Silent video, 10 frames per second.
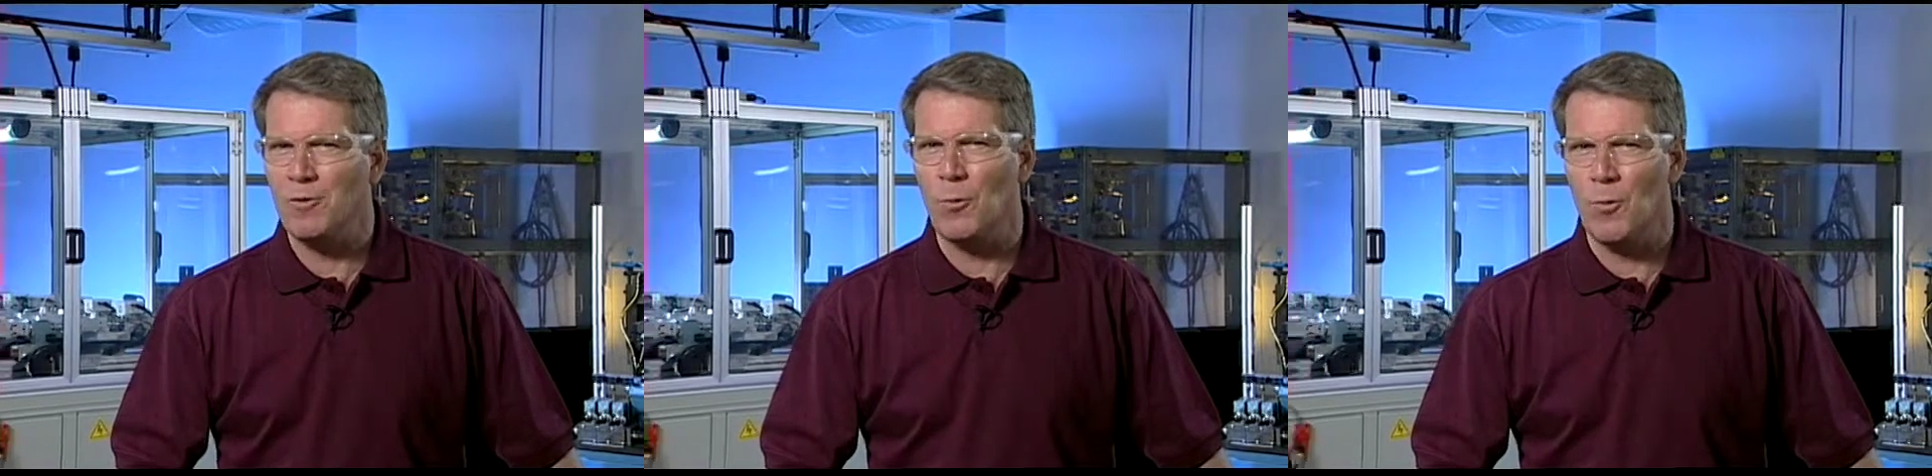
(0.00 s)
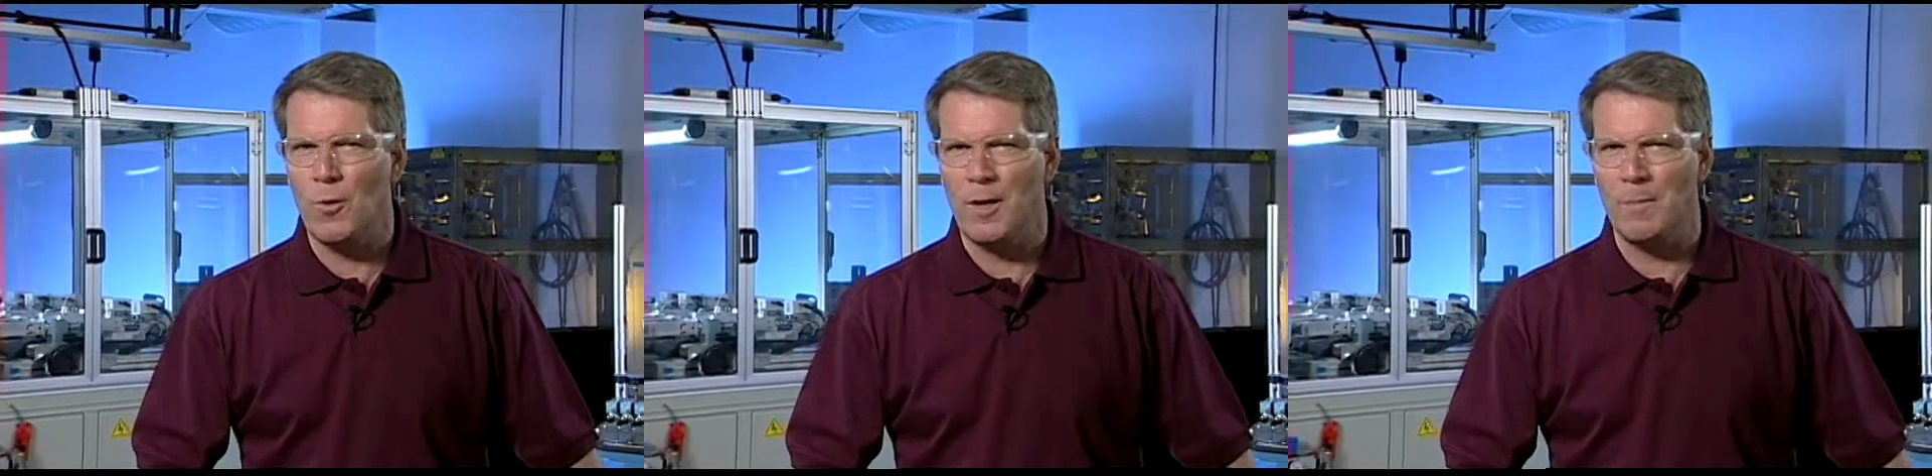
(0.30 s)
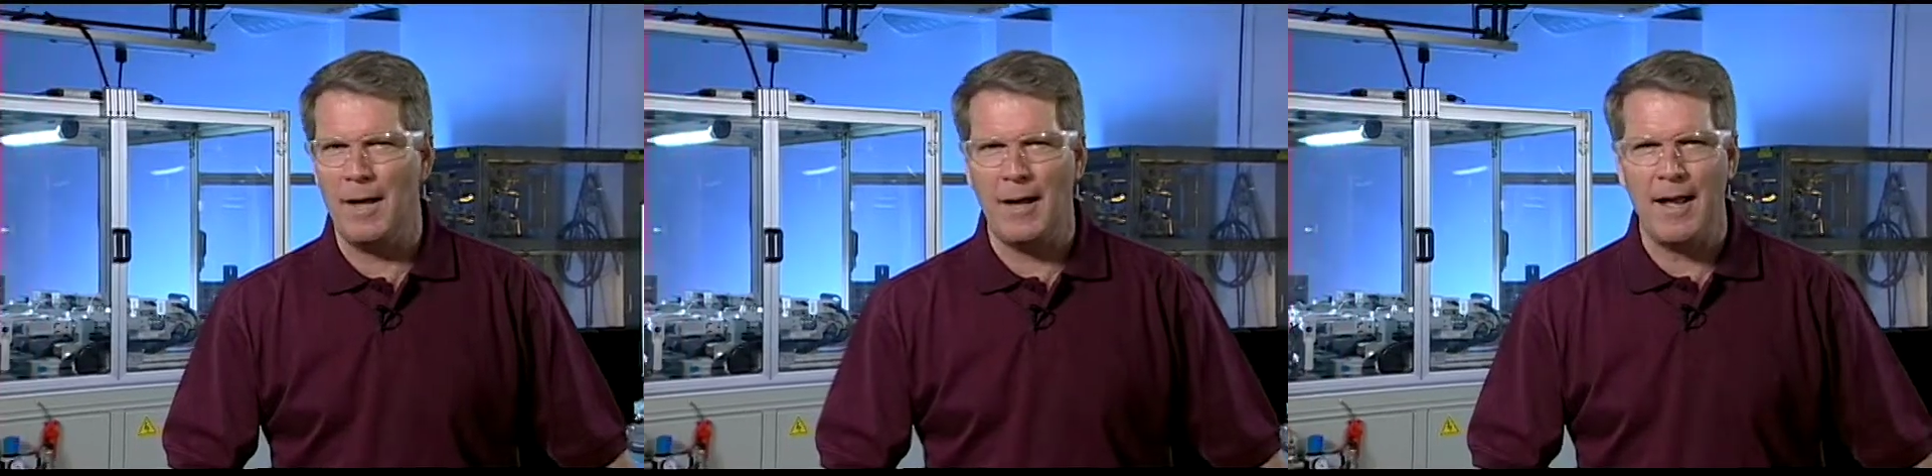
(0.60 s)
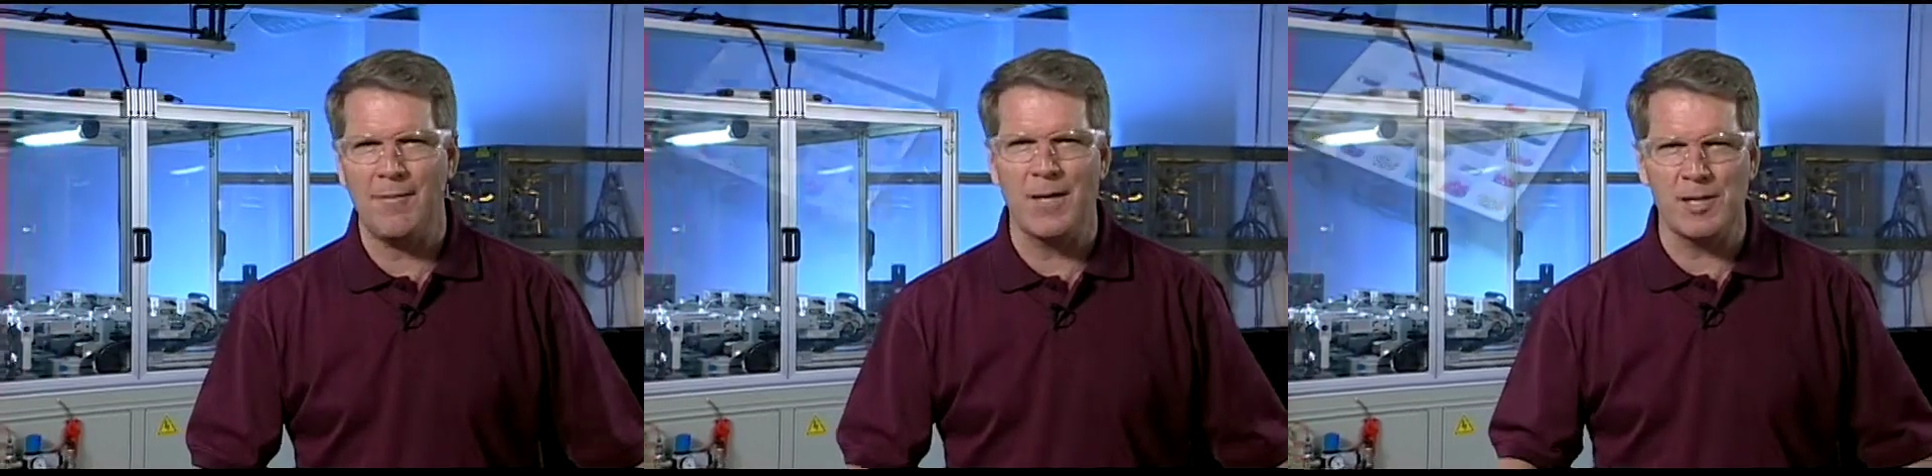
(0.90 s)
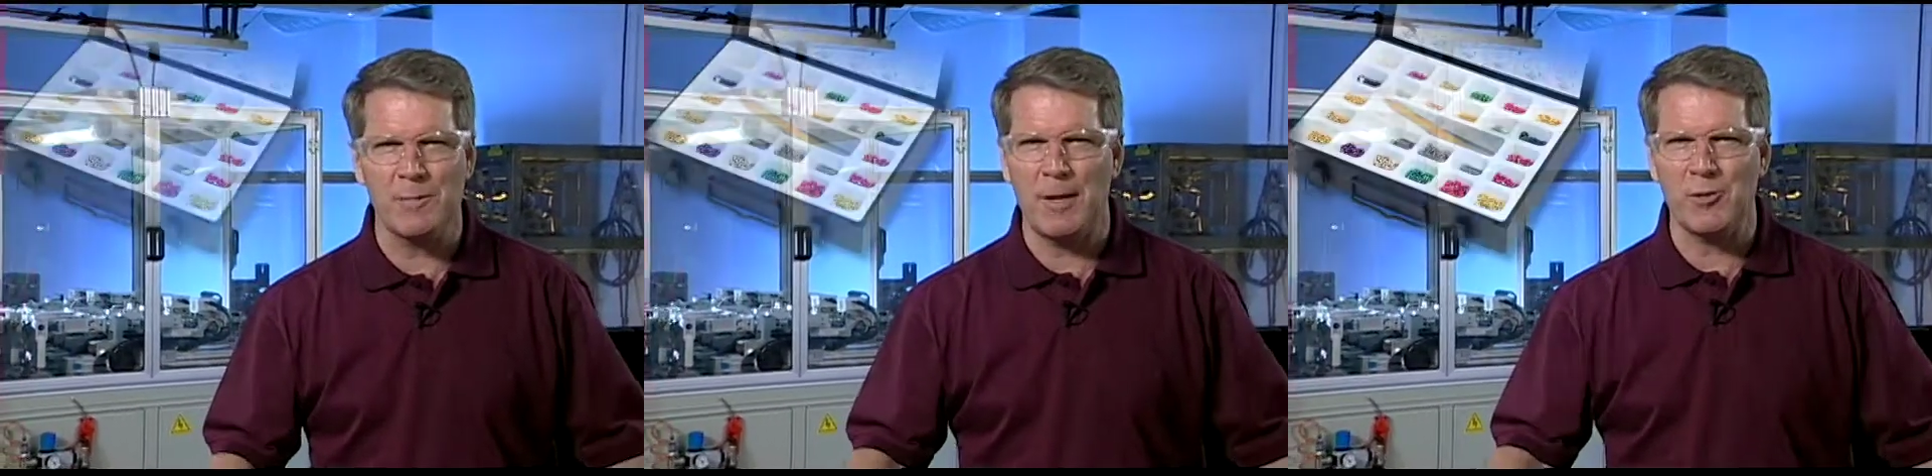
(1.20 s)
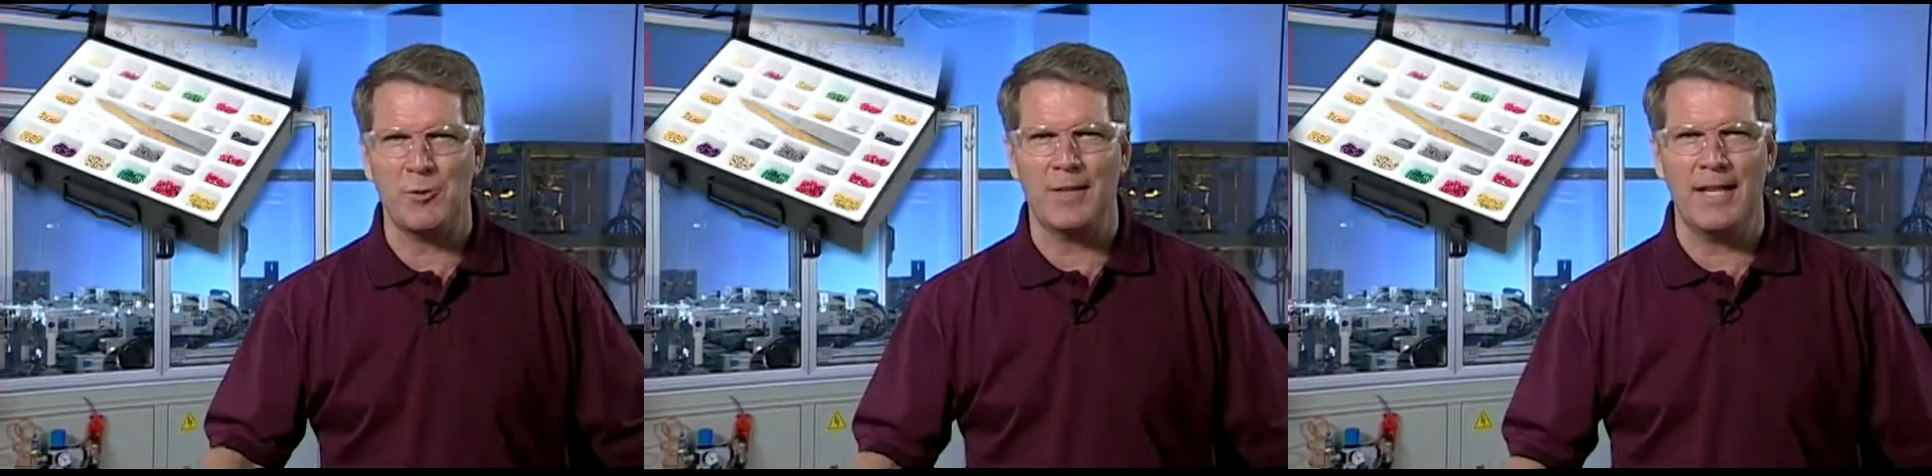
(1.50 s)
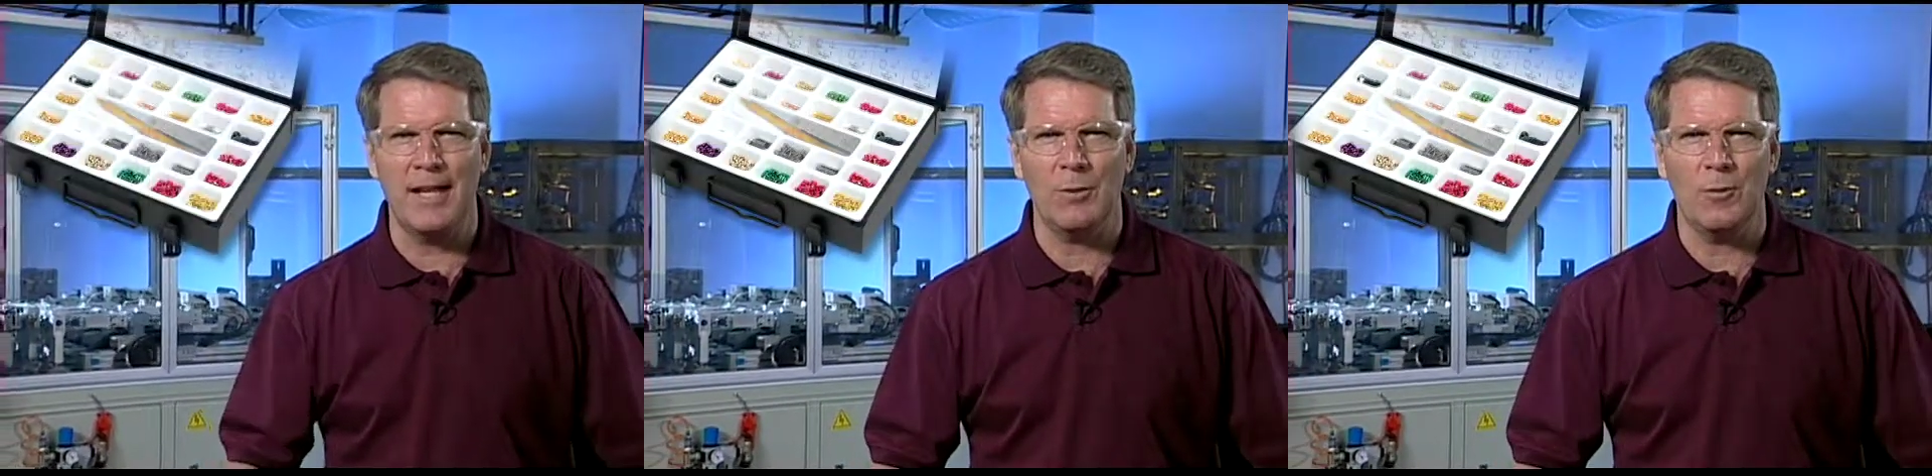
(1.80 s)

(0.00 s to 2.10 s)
to worry about having a special kit